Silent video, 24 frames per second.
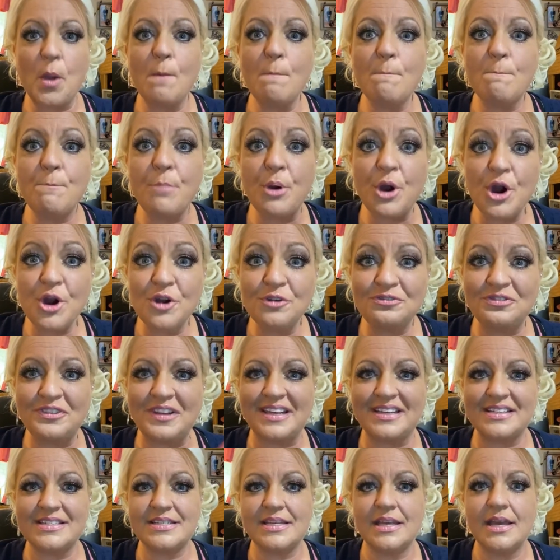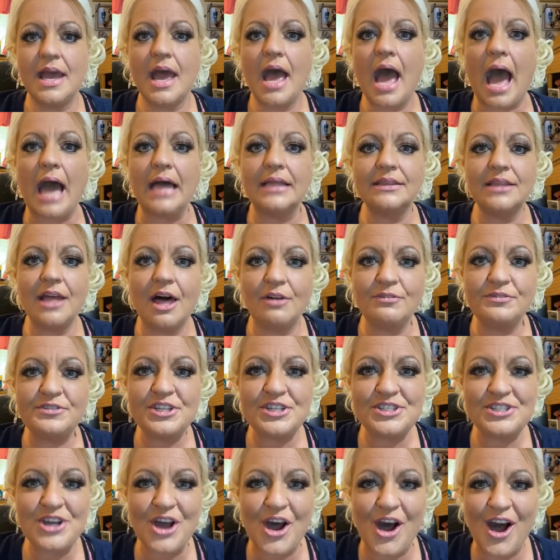Perfect. I love to
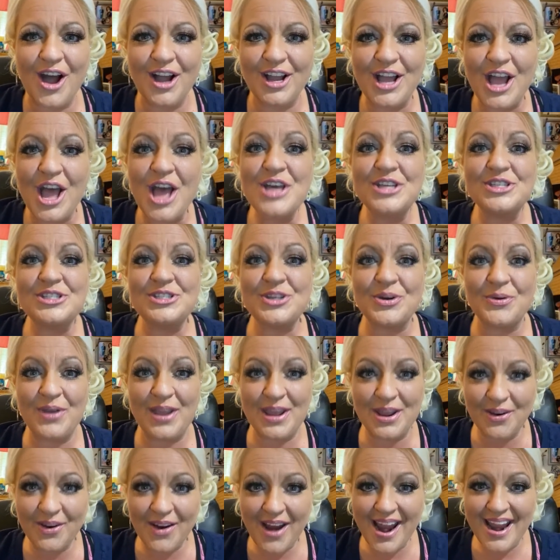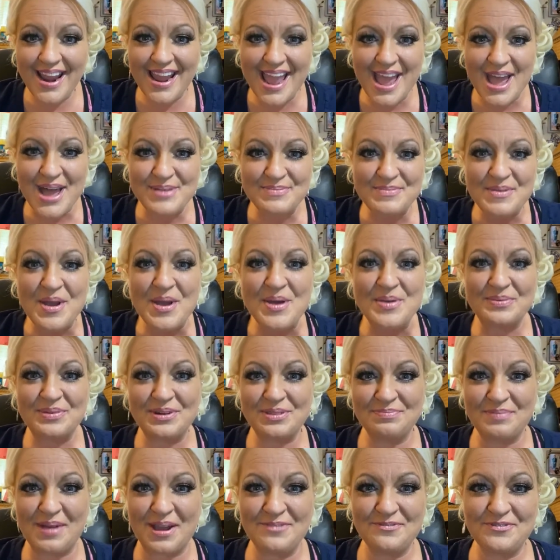talk, so here I am with
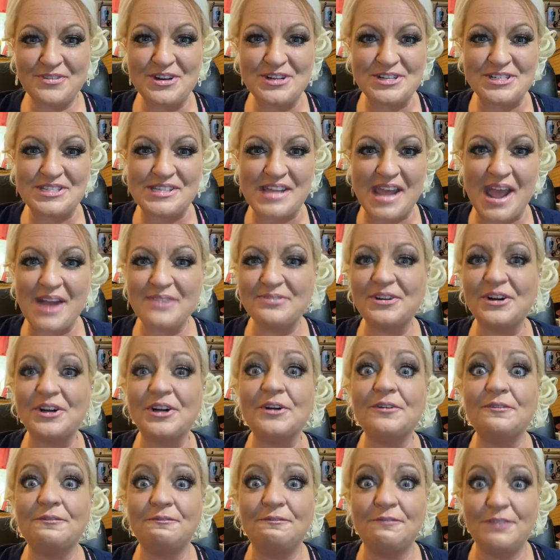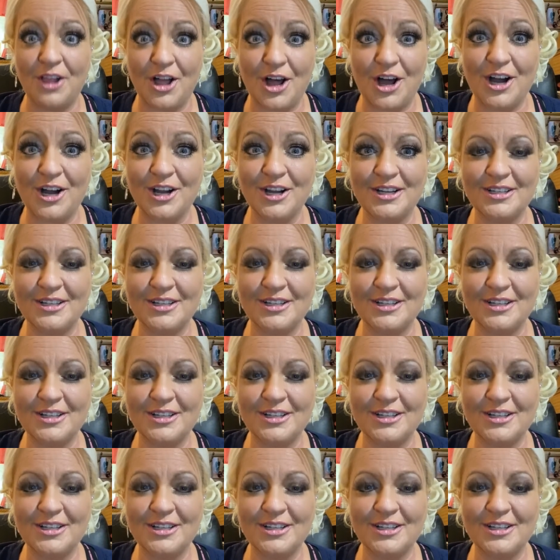my first ever vlog.